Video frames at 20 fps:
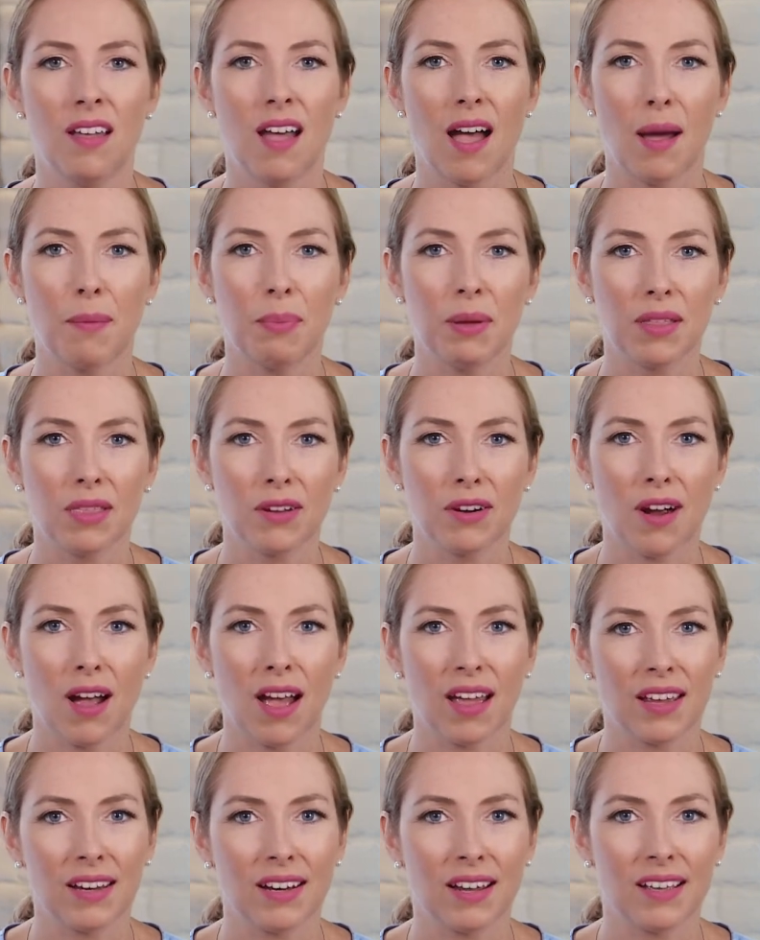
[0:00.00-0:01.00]
upping their
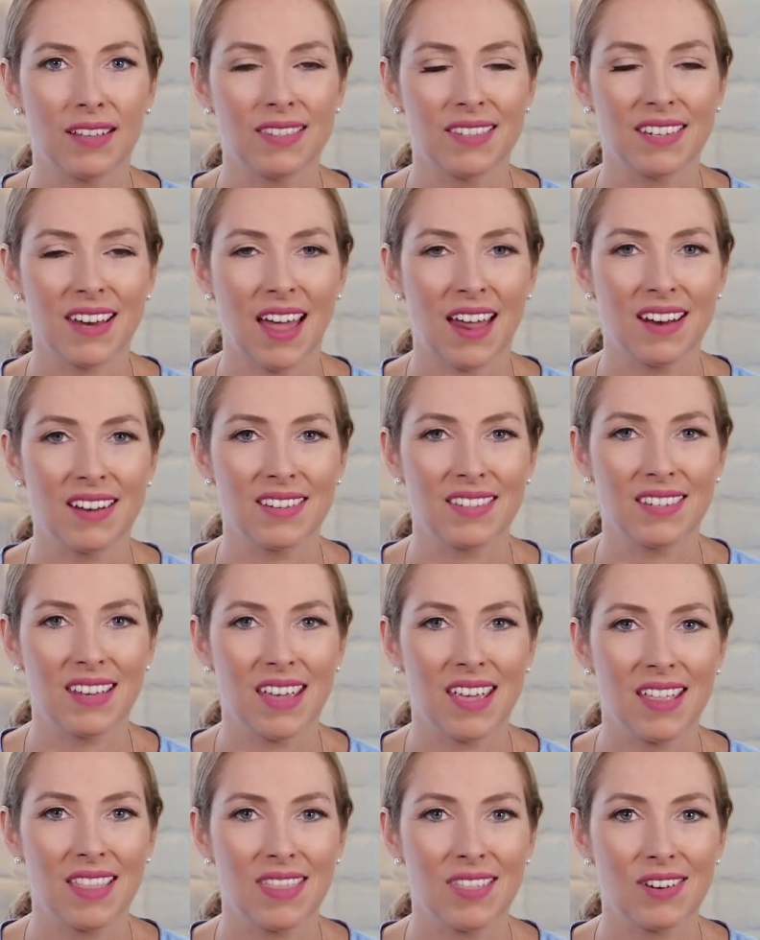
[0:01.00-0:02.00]
iodine status
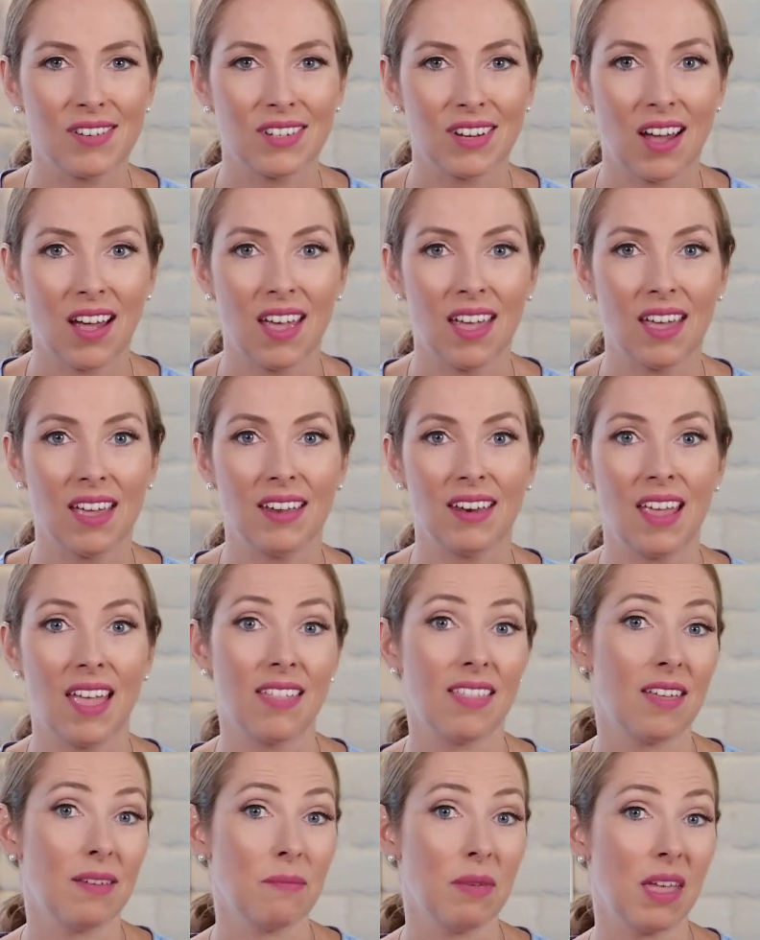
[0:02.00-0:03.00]
in their diet
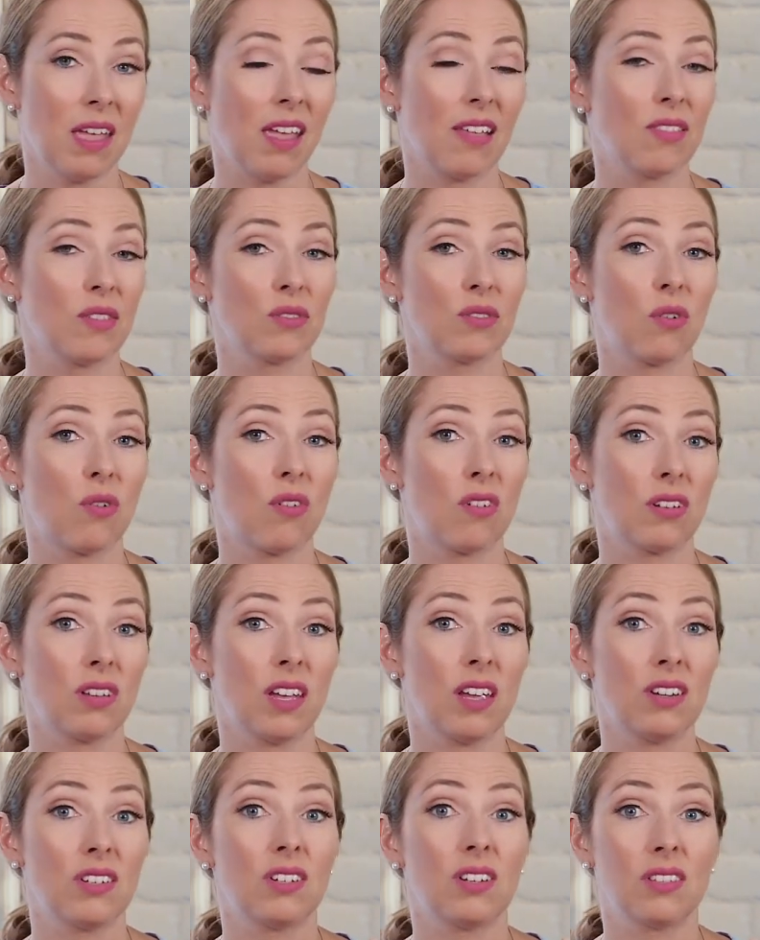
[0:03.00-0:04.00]
and then making those
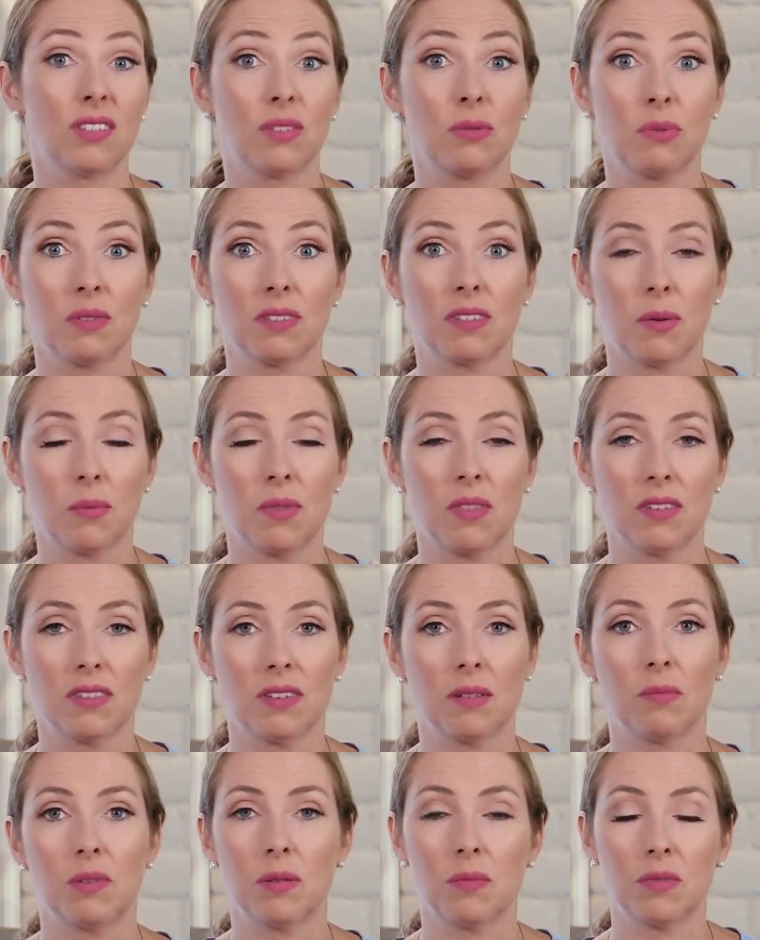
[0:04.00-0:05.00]
correlations with some of the
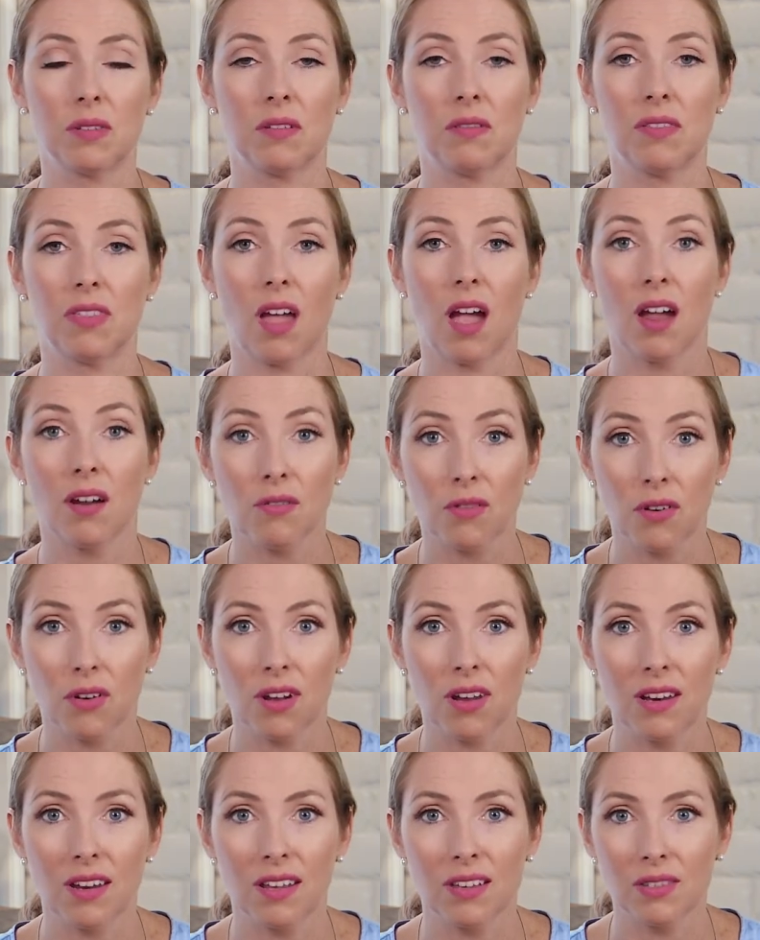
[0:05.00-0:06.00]
symptoms of
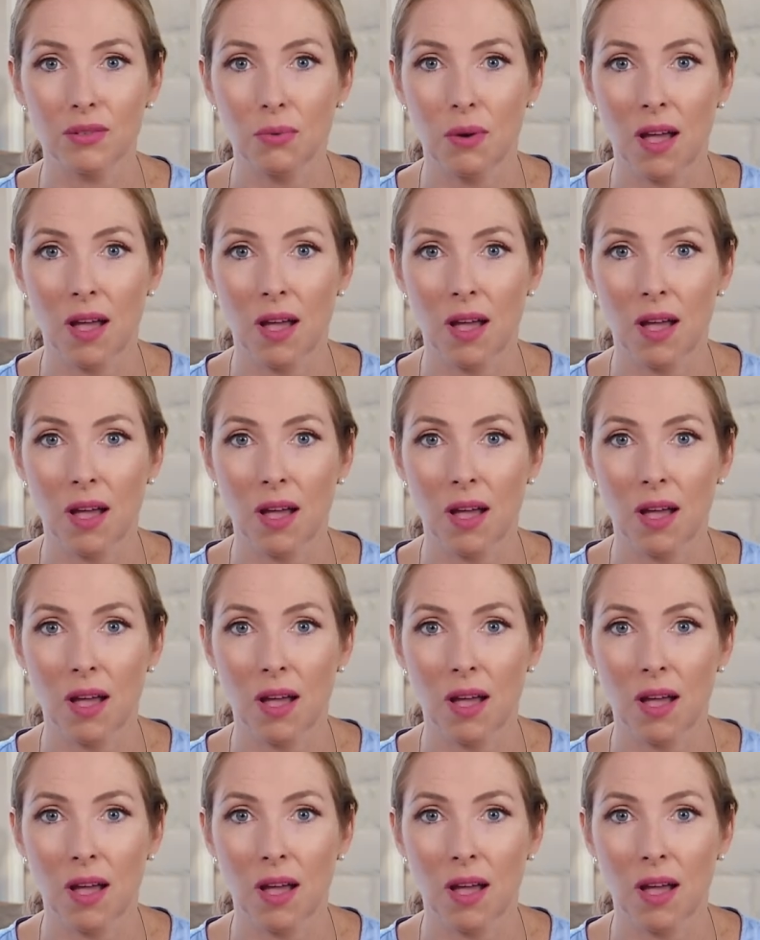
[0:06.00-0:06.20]
thyroid as